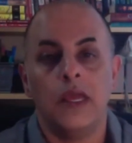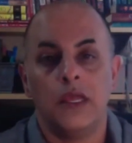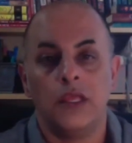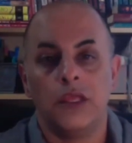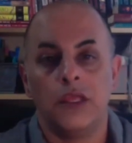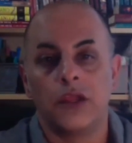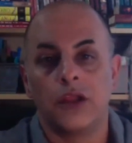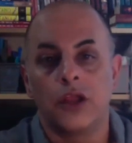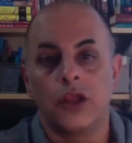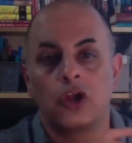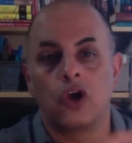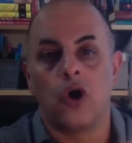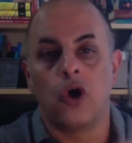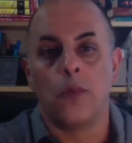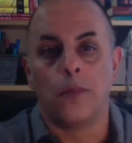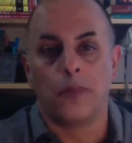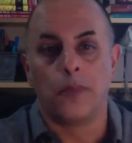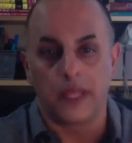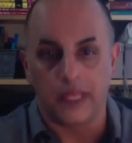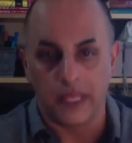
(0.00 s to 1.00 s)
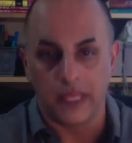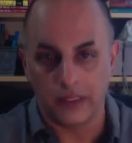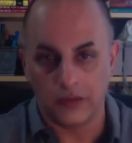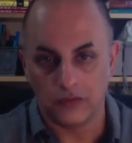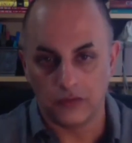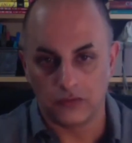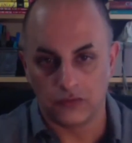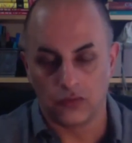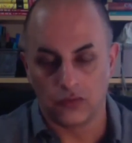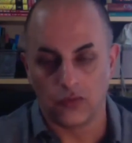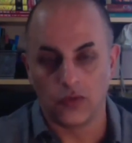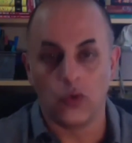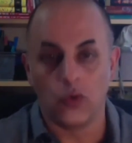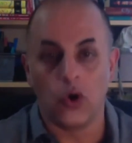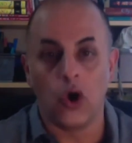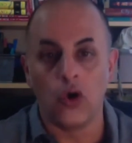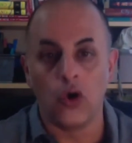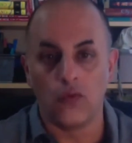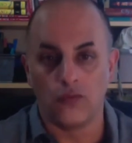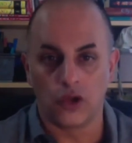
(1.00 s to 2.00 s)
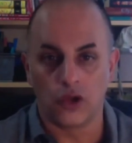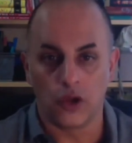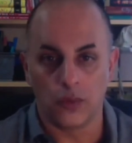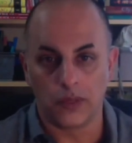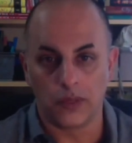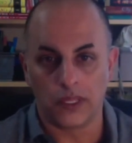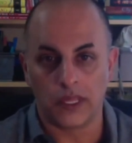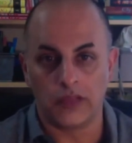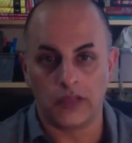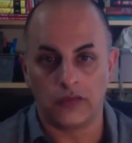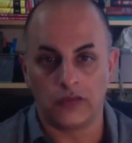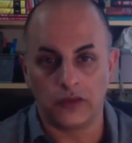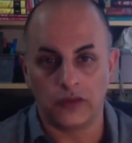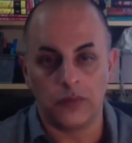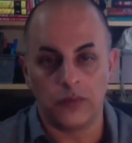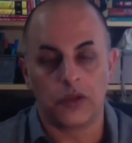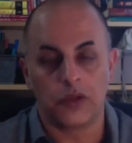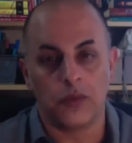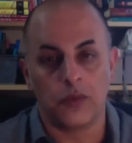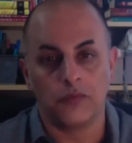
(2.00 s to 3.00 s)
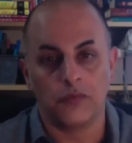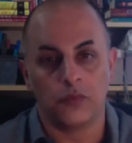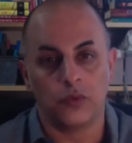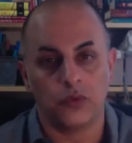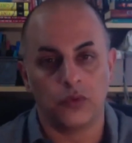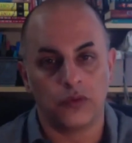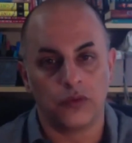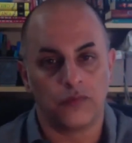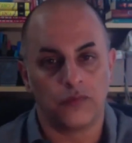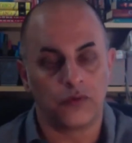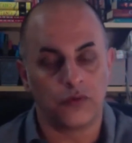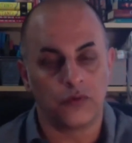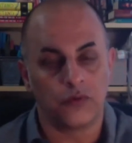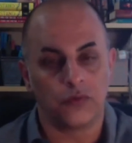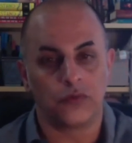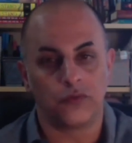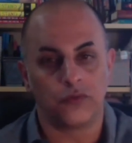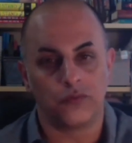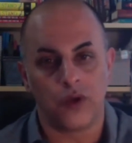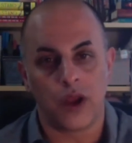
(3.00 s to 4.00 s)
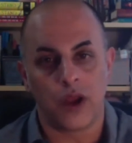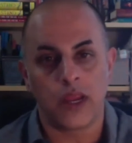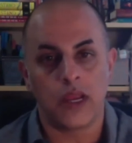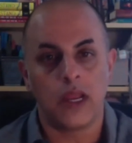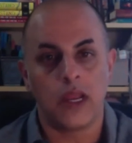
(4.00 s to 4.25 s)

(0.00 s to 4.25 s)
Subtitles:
you're going to complicate the story or overcomplicate it. It becomes more difficult to write.